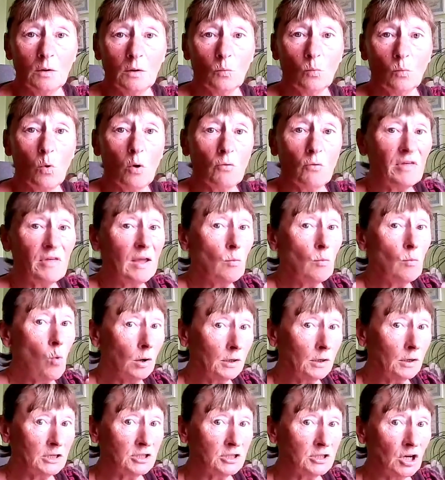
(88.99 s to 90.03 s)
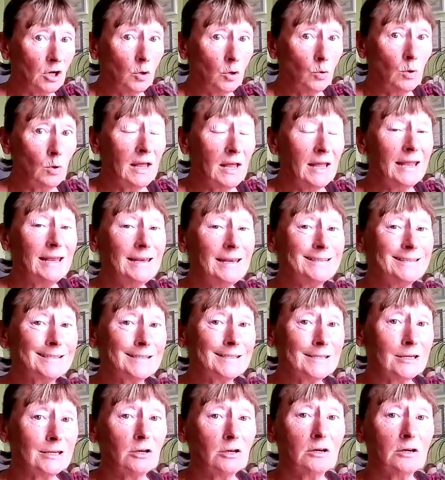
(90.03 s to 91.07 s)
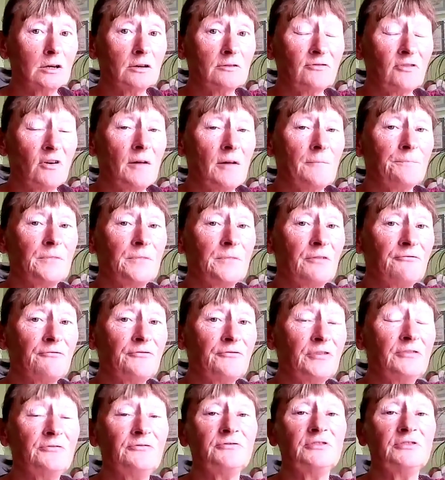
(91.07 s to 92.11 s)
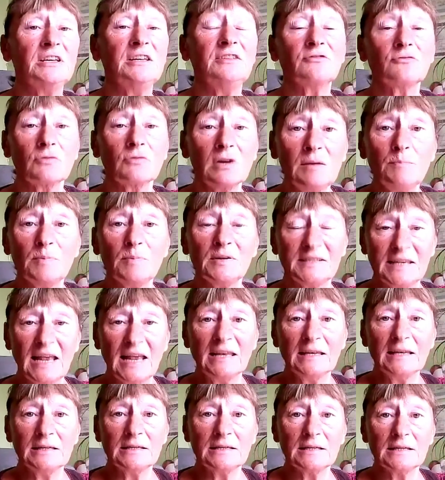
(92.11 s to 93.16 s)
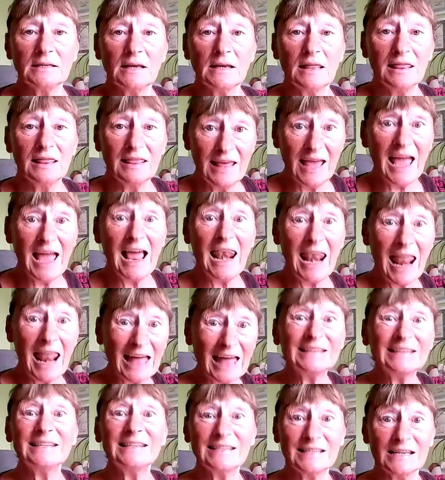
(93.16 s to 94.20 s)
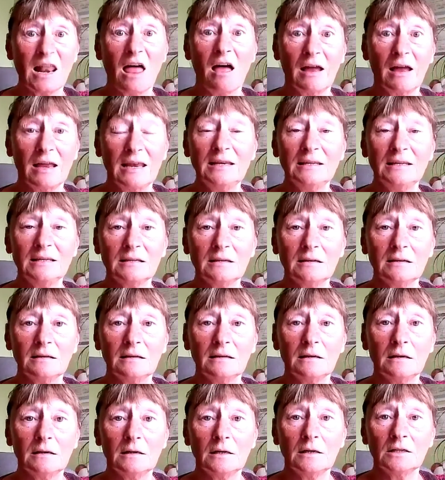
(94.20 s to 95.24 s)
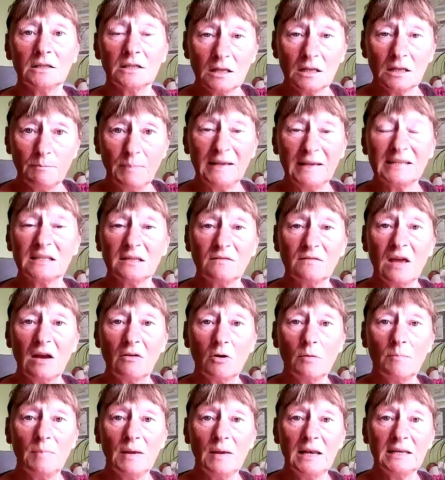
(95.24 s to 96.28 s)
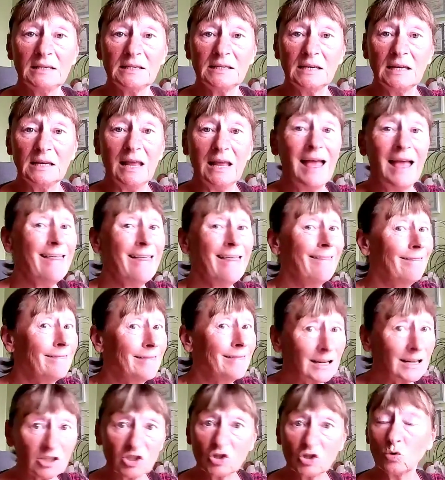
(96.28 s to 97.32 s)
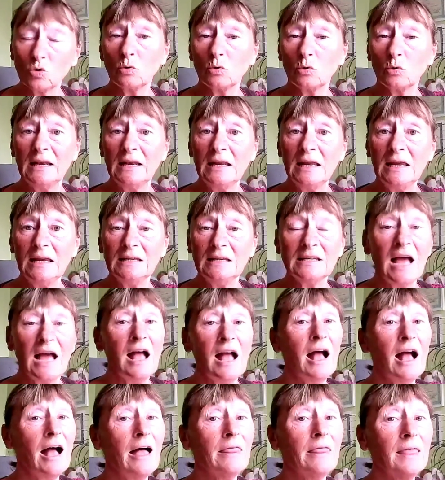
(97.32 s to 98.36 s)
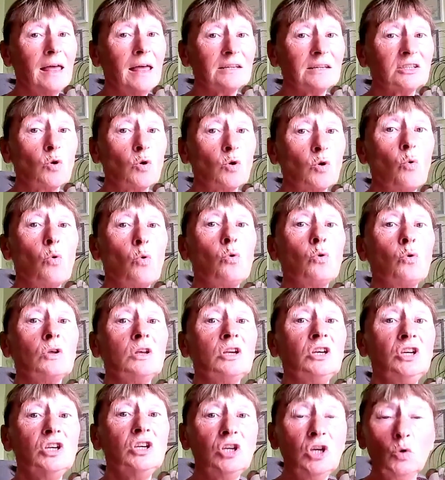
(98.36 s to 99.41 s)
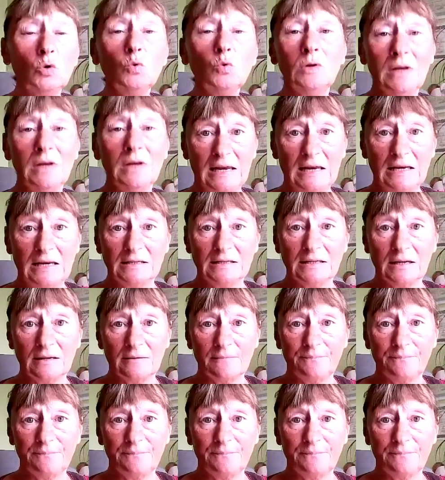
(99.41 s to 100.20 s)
What they want to do is serve the 53%, their landslide, to the best of their ability. That's all they need. And that's all you need.